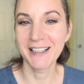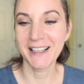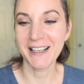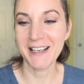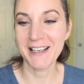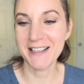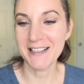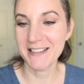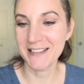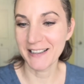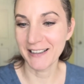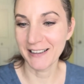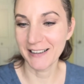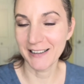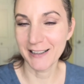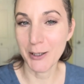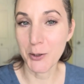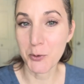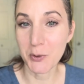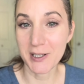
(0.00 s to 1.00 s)
and
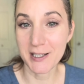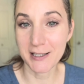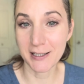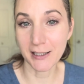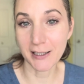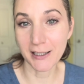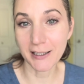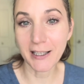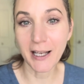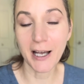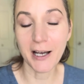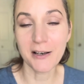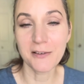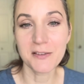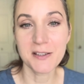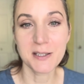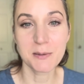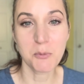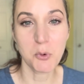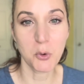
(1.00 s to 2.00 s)
we're still gonna have
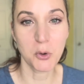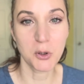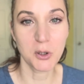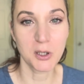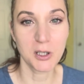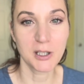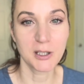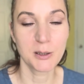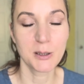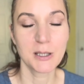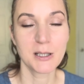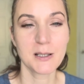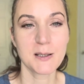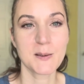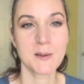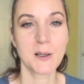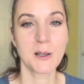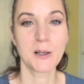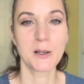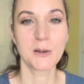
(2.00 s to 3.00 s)
some more.
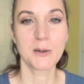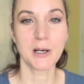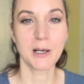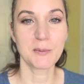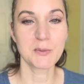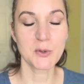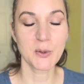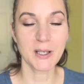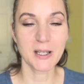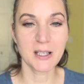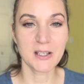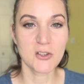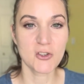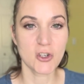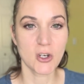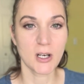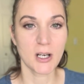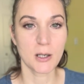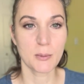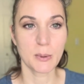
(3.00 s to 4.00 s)
So I'm doing this
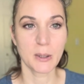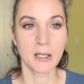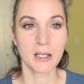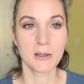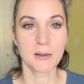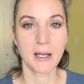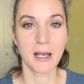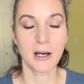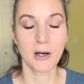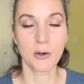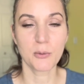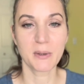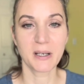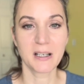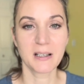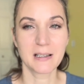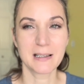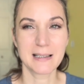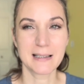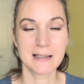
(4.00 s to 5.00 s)
checkup in now
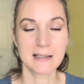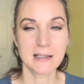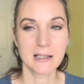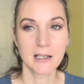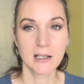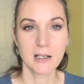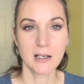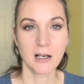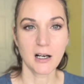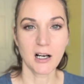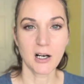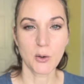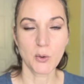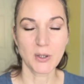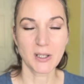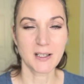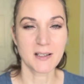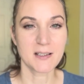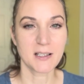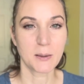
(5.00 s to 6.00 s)
because we're
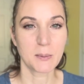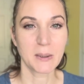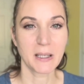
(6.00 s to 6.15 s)
gonna start